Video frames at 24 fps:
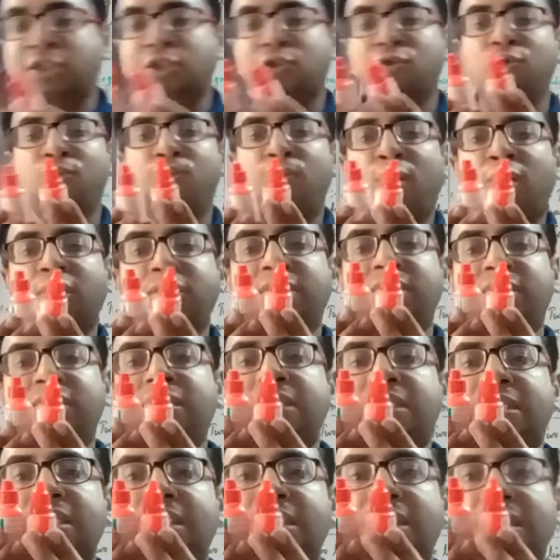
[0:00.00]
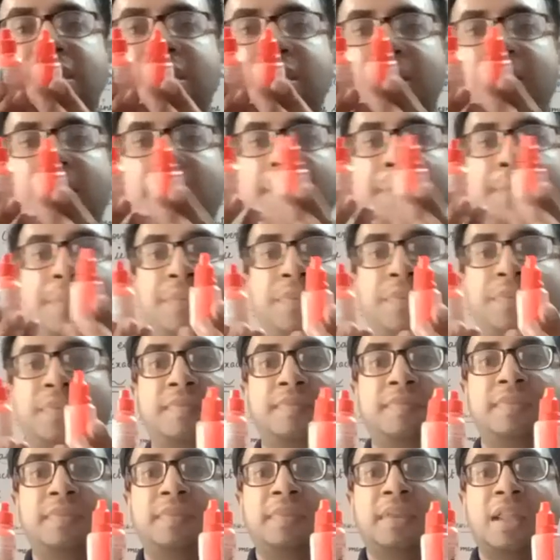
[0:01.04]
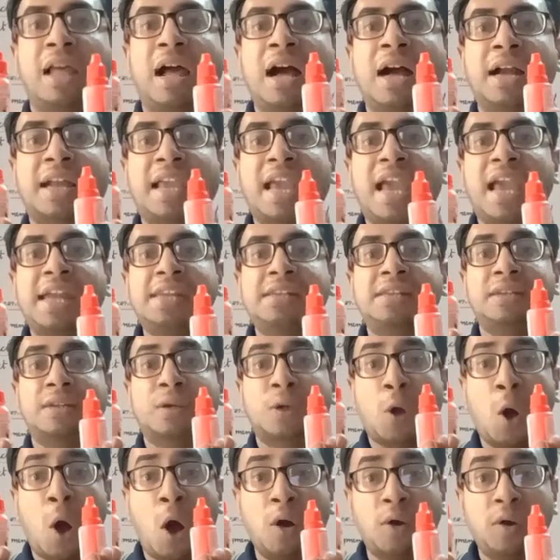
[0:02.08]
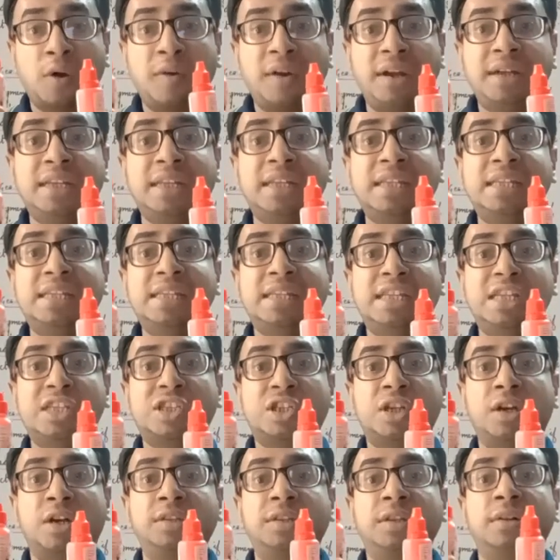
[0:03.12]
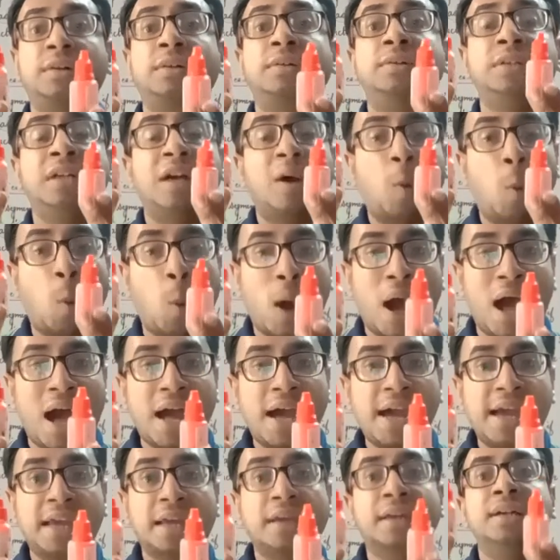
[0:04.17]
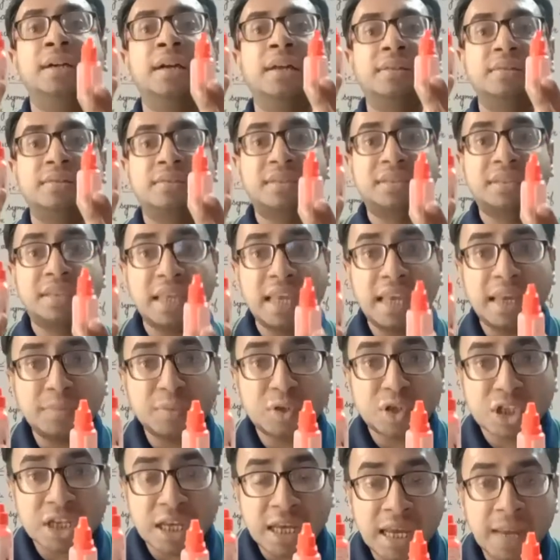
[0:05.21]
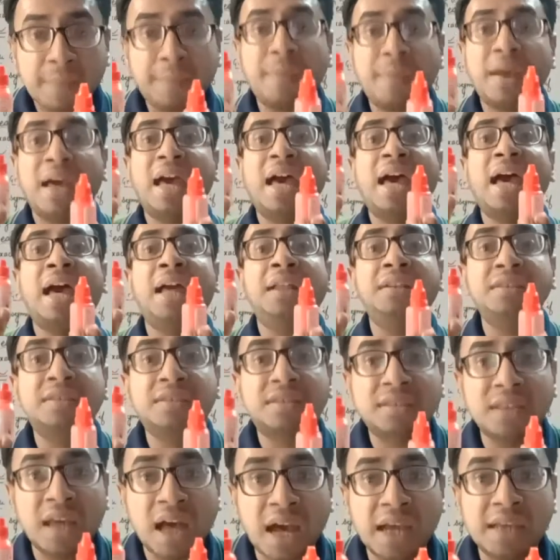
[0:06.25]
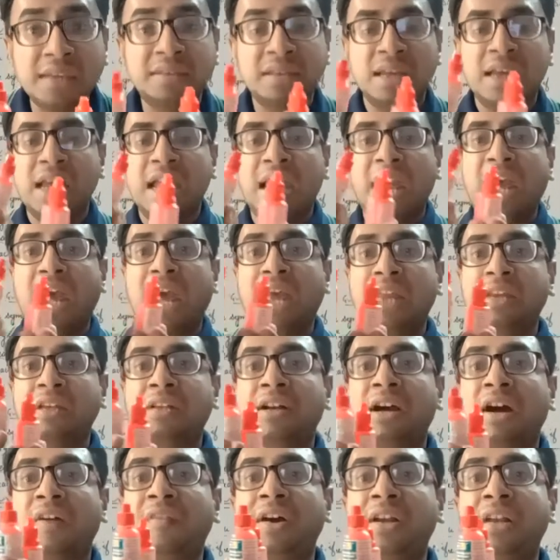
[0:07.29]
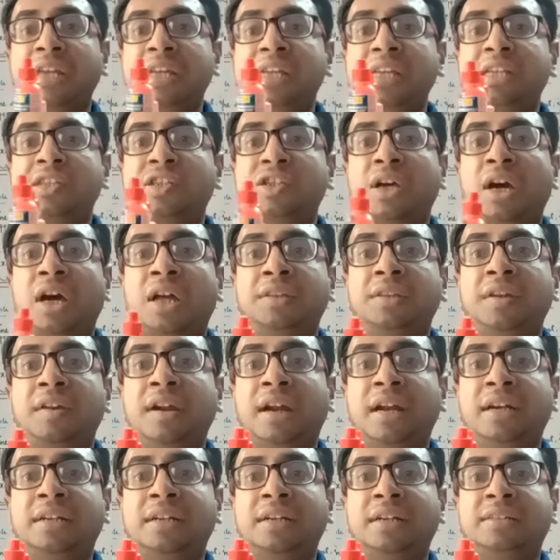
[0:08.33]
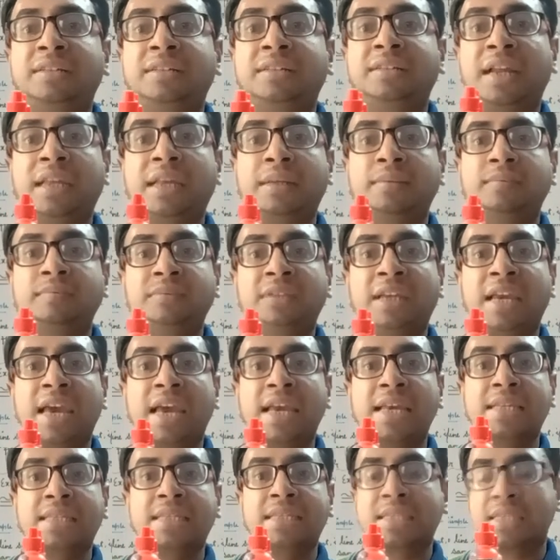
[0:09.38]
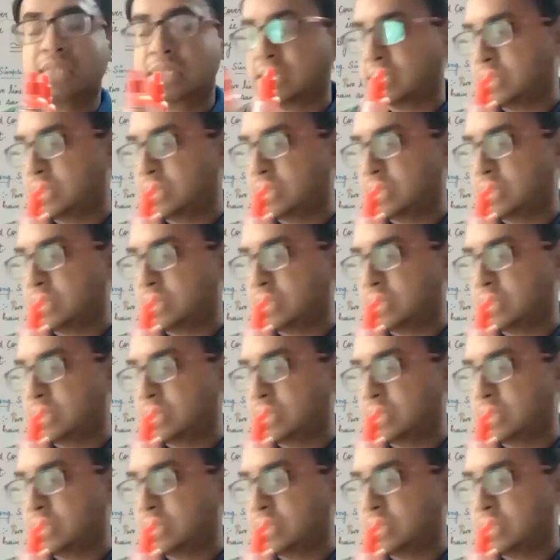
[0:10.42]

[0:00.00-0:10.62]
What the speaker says: two bottles, again congruent in each other. Why? Same shape and size and cover each other exactly. Yes.